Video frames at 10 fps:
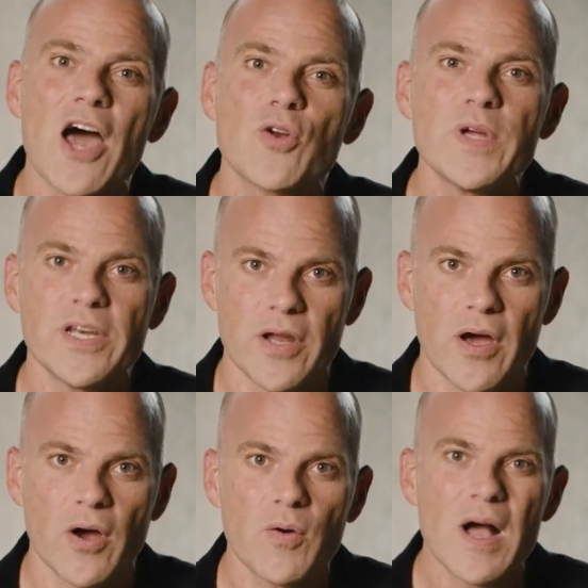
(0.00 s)
how do we
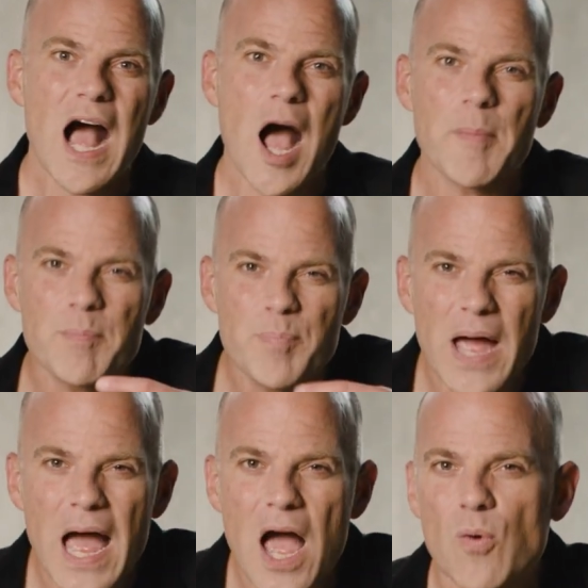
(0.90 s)
know I'm
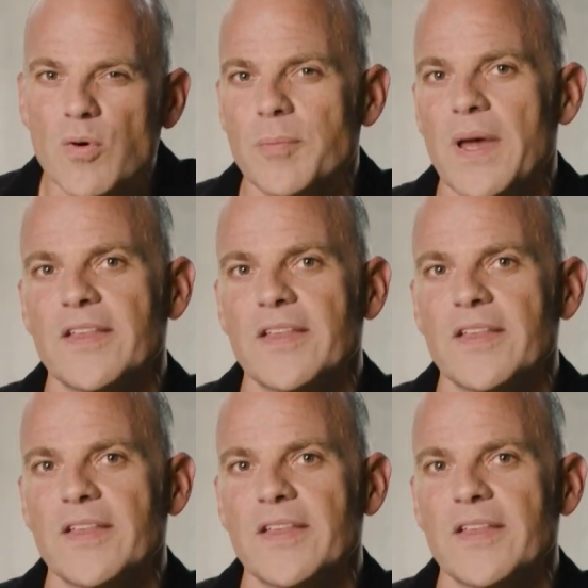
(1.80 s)
empowered